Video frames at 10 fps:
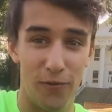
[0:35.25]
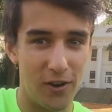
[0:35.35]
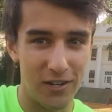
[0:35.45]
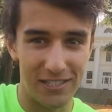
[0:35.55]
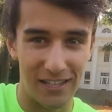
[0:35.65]

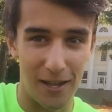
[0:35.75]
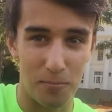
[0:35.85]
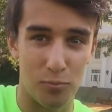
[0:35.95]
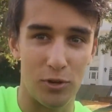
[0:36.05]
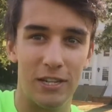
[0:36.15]
Very
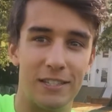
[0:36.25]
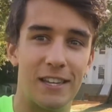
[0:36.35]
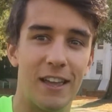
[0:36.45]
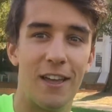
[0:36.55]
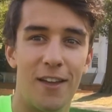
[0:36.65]
slight
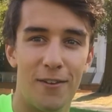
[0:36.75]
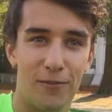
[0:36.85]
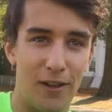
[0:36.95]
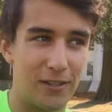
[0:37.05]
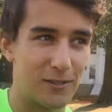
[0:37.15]
breeze,
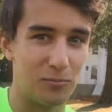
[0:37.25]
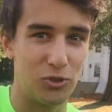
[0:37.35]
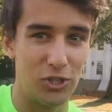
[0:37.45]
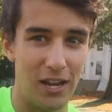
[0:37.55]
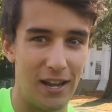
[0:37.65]
found some
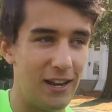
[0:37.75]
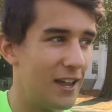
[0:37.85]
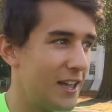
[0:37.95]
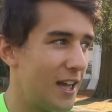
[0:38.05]
shade.